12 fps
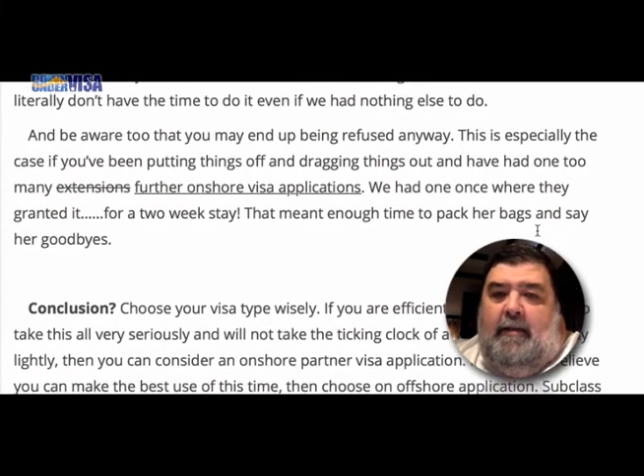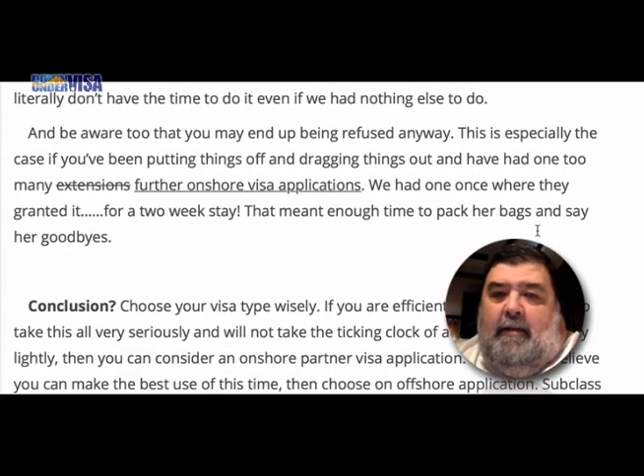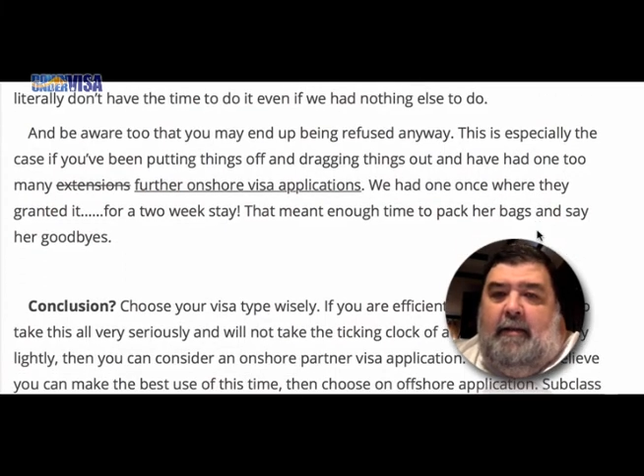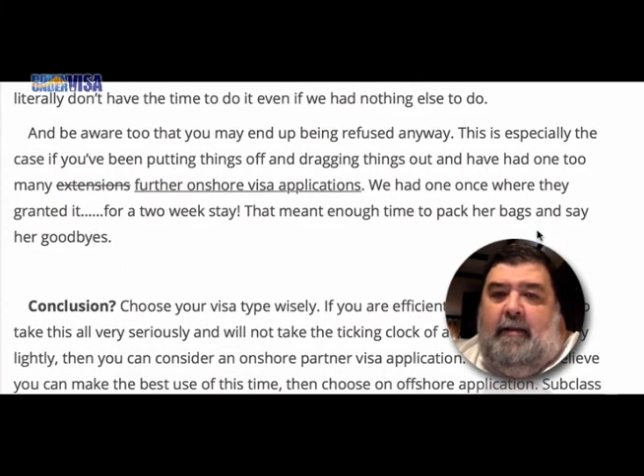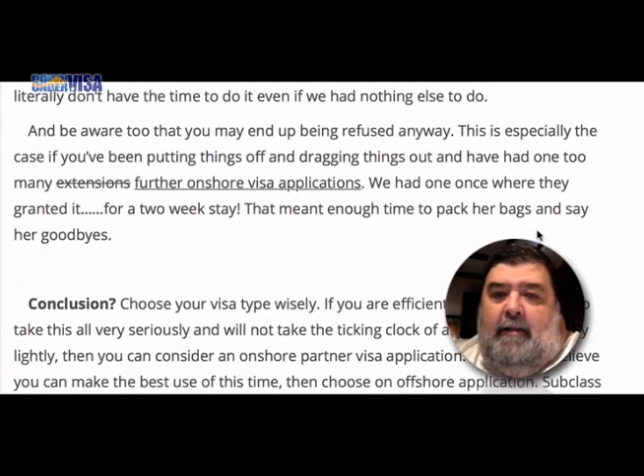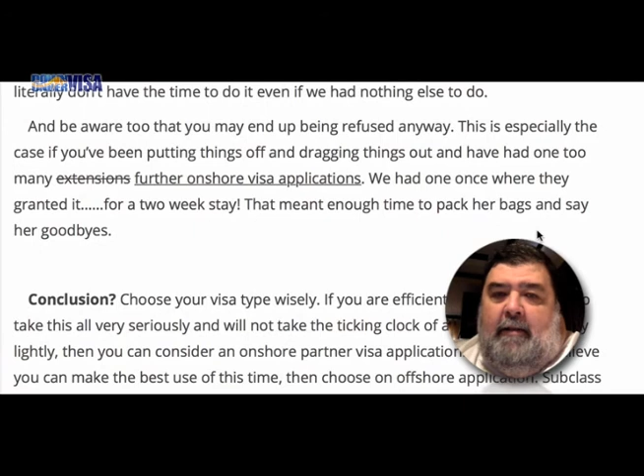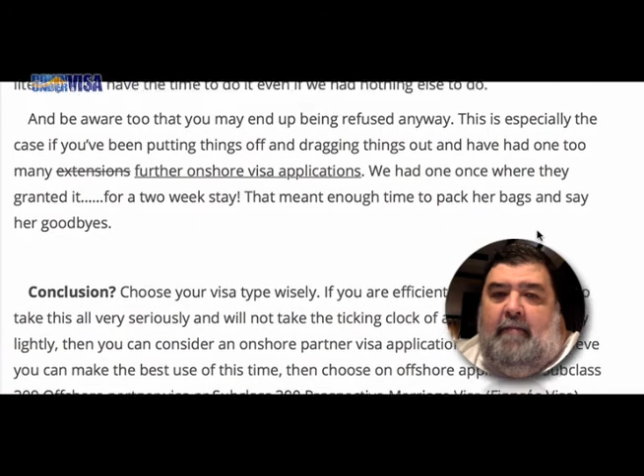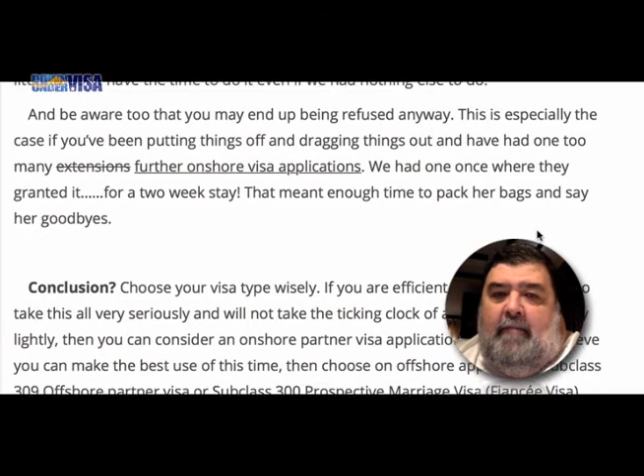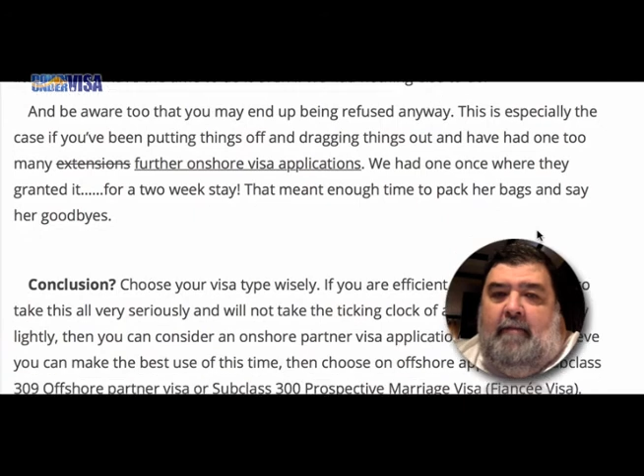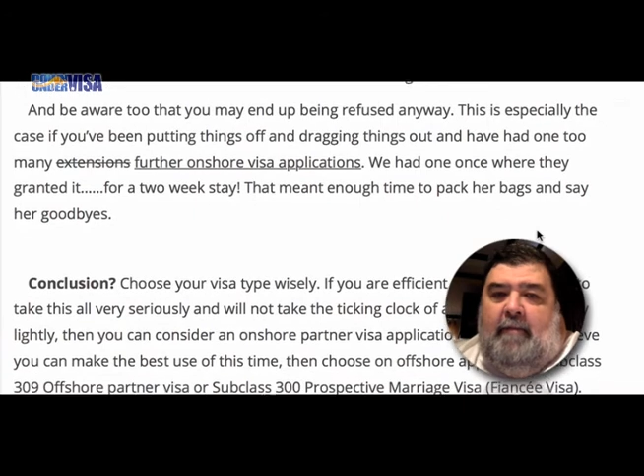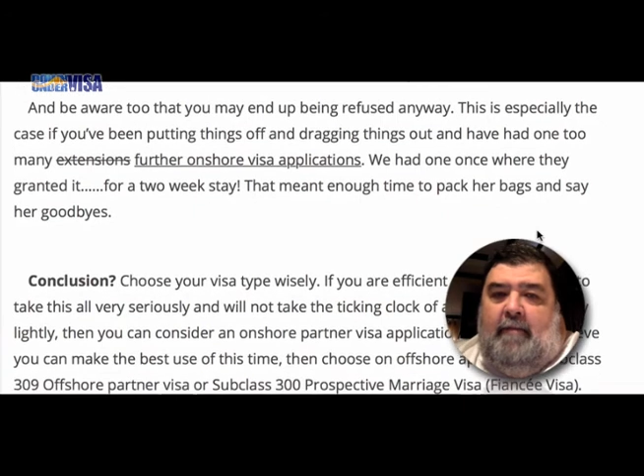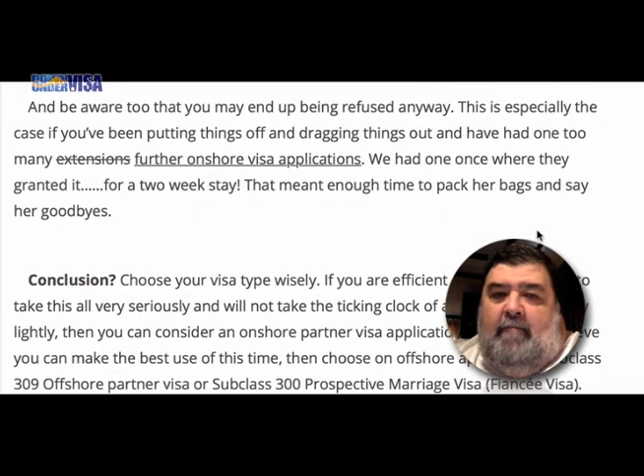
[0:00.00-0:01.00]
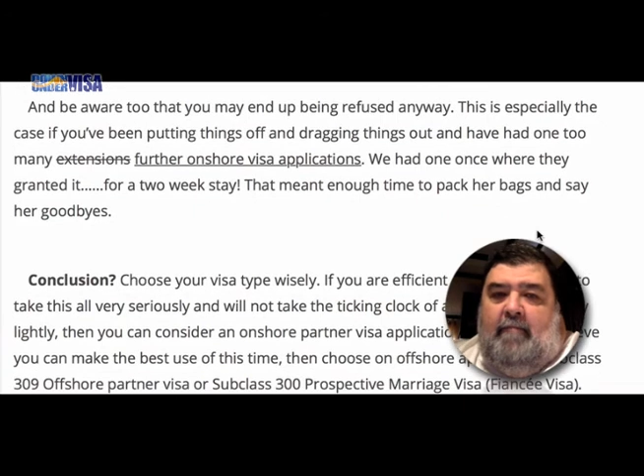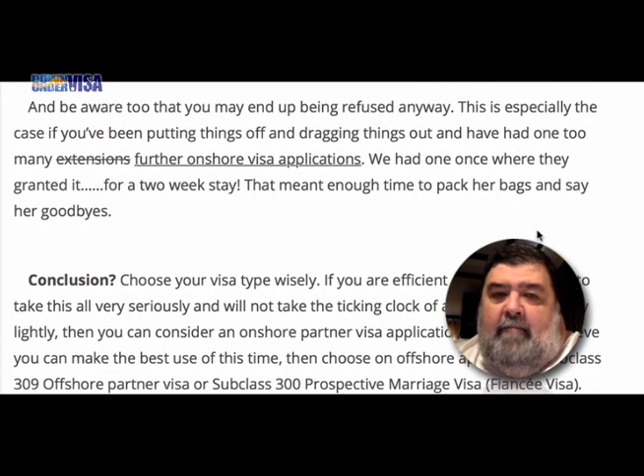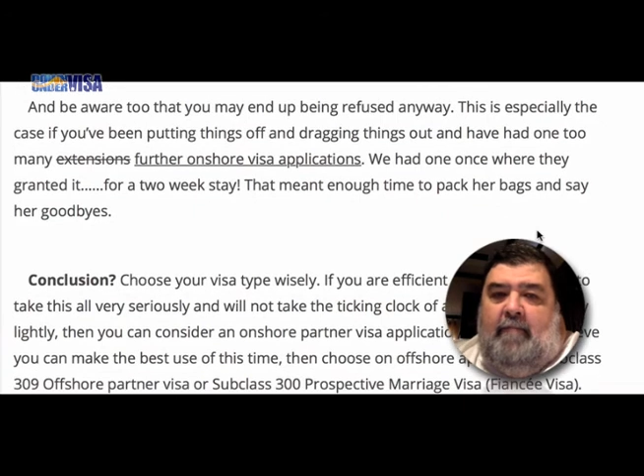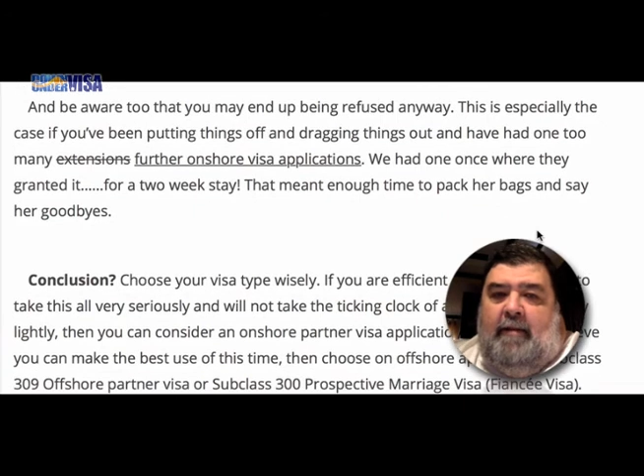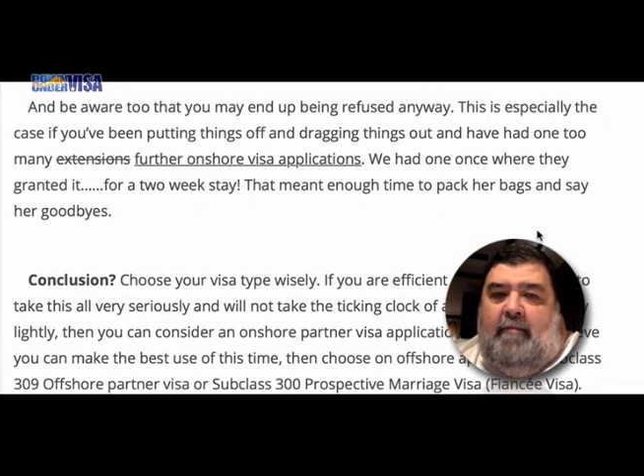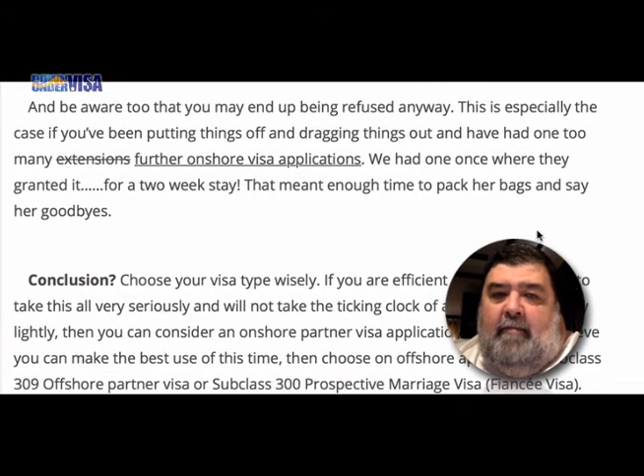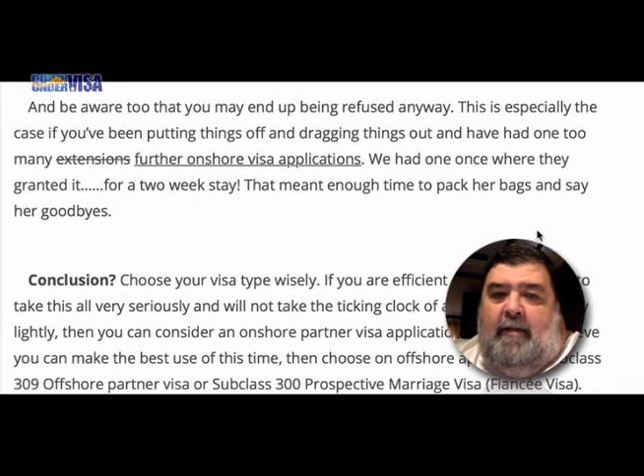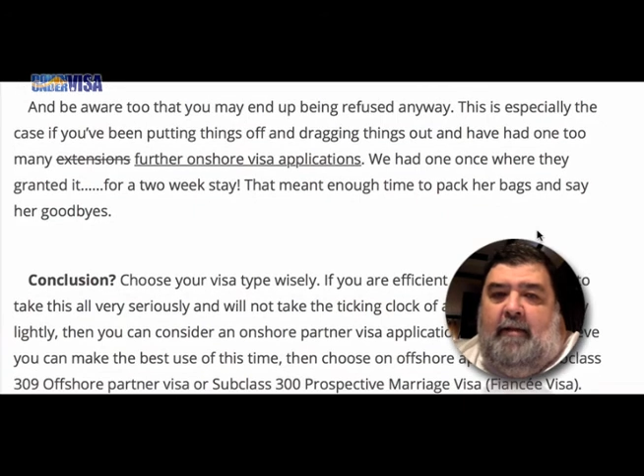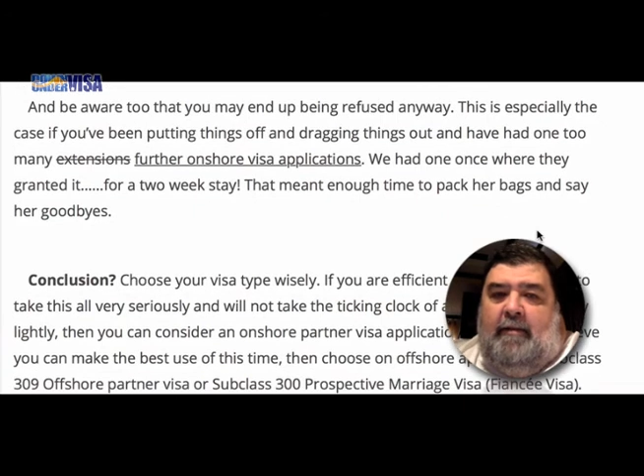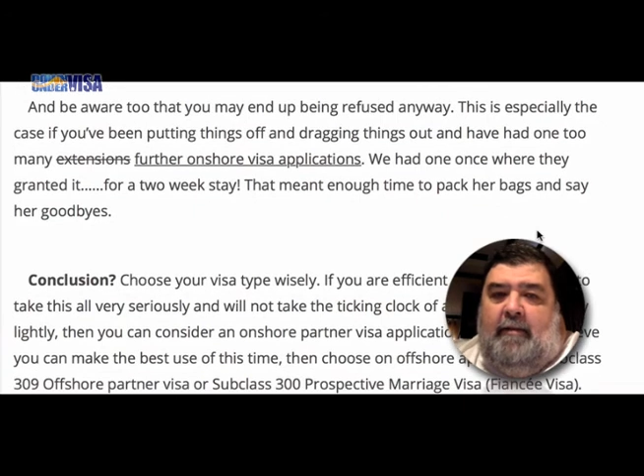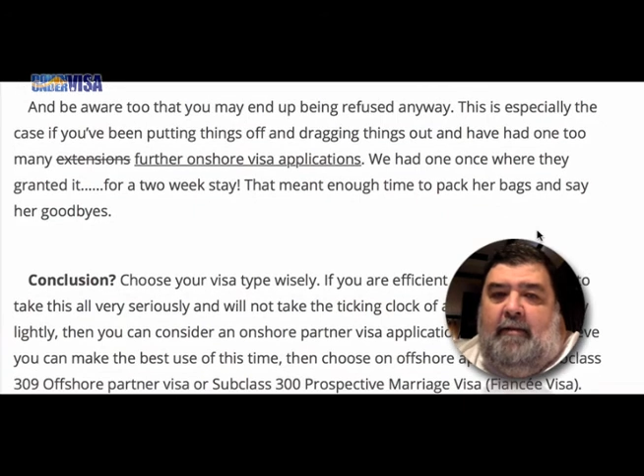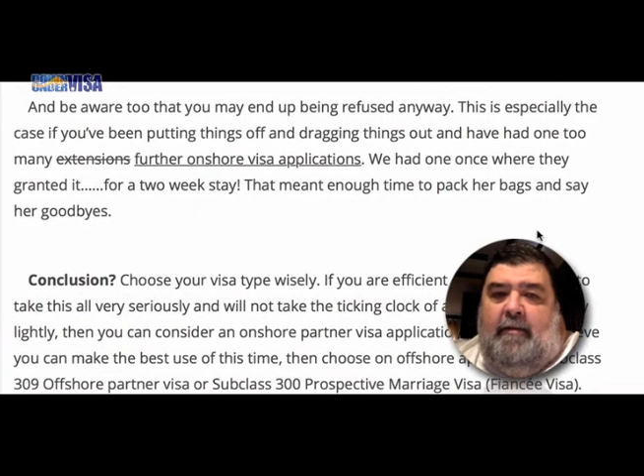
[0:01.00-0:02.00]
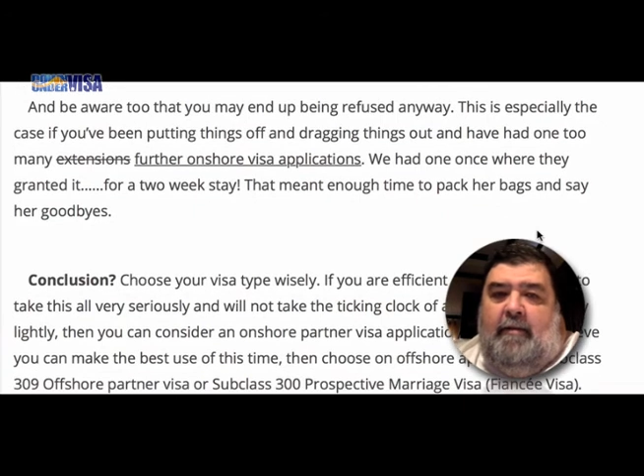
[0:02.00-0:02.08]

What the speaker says: And be aware too